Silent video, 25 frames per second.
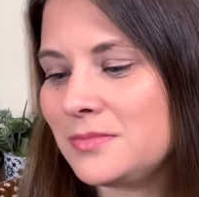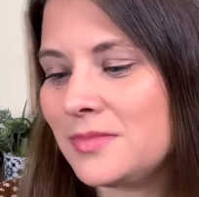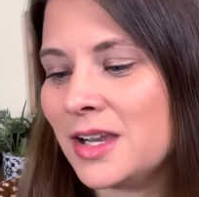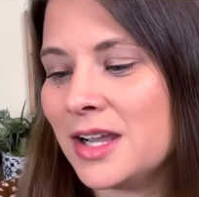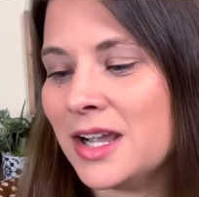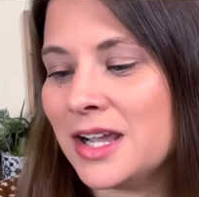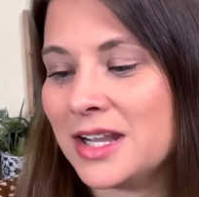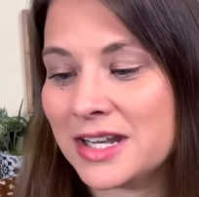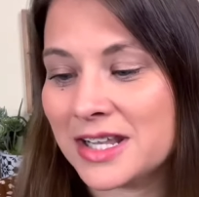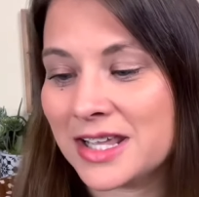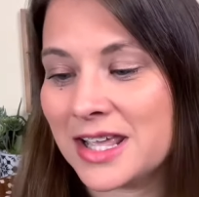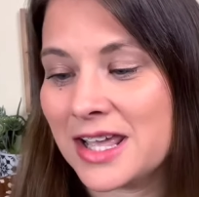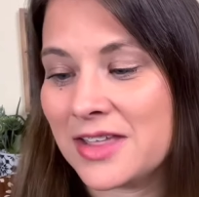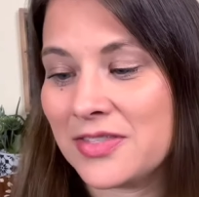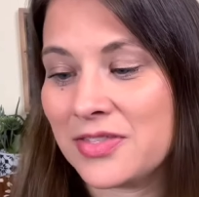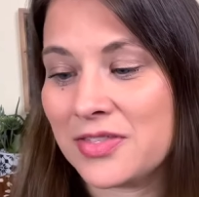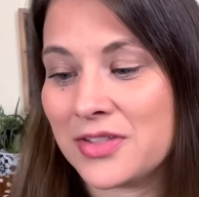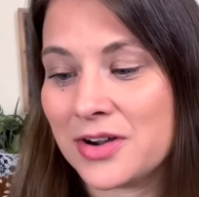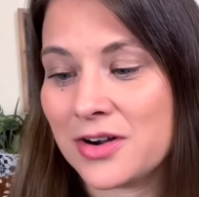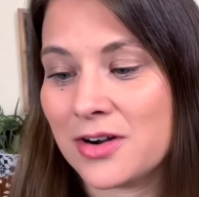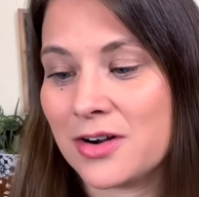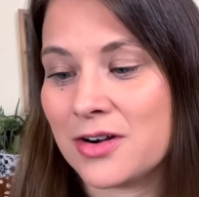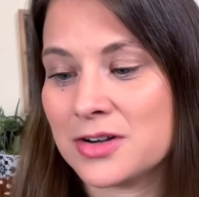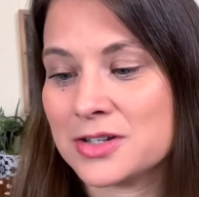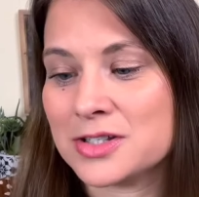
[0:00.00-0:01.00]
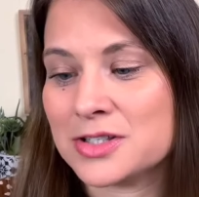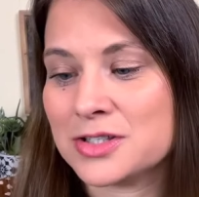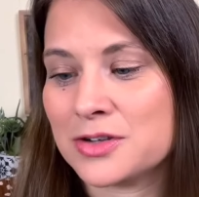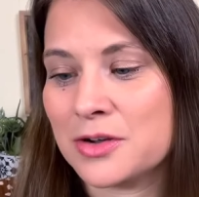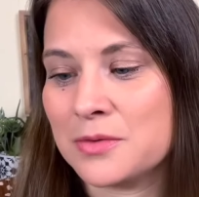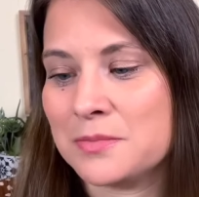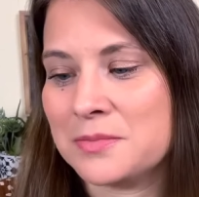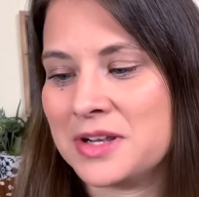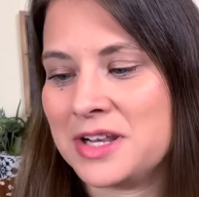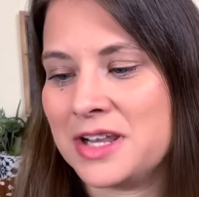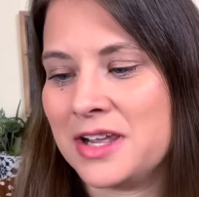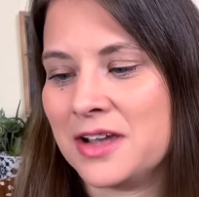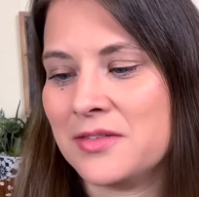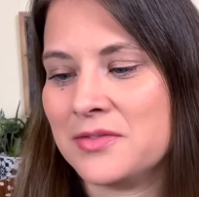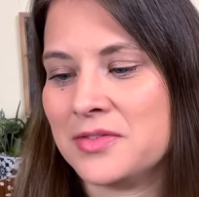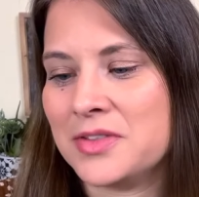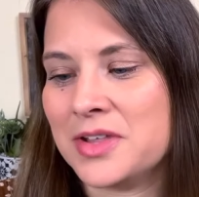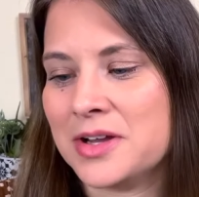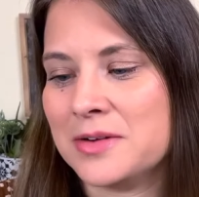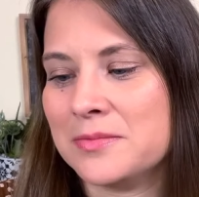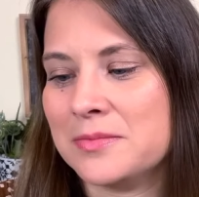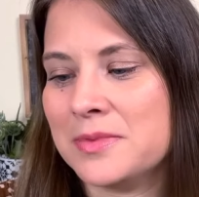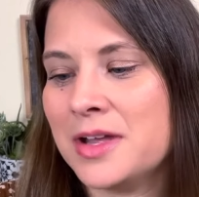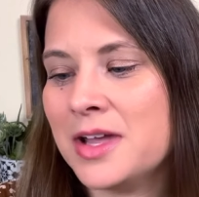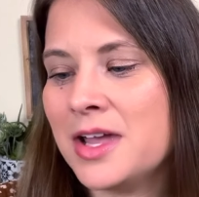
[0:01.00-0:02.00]
And again, there are so many of
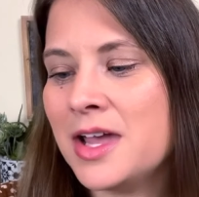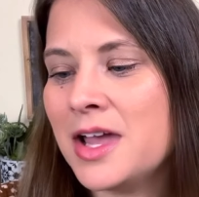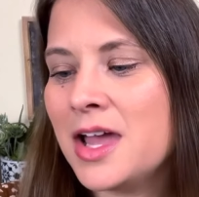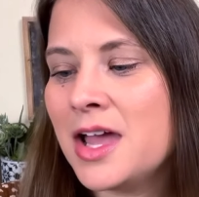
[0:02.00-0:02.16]
them.